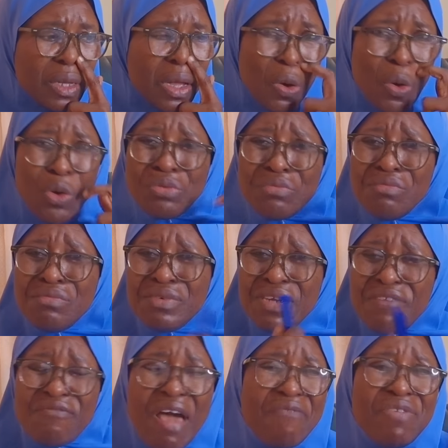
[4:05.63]
on
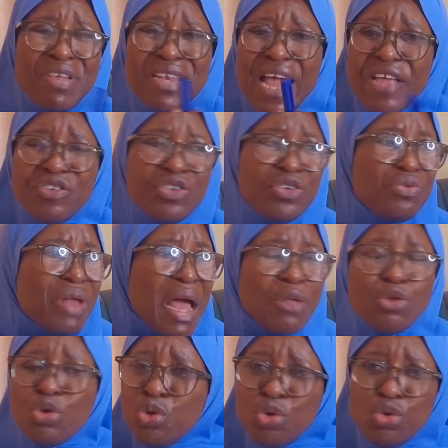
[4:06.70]
reviving Nigeria.
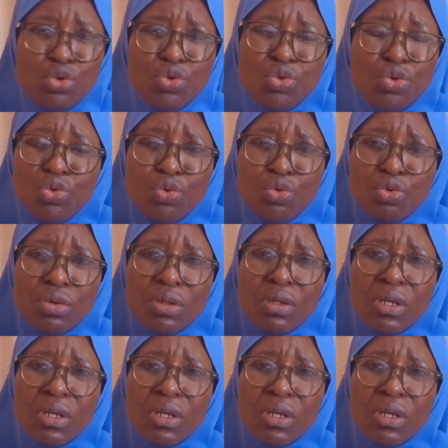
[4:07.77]
No.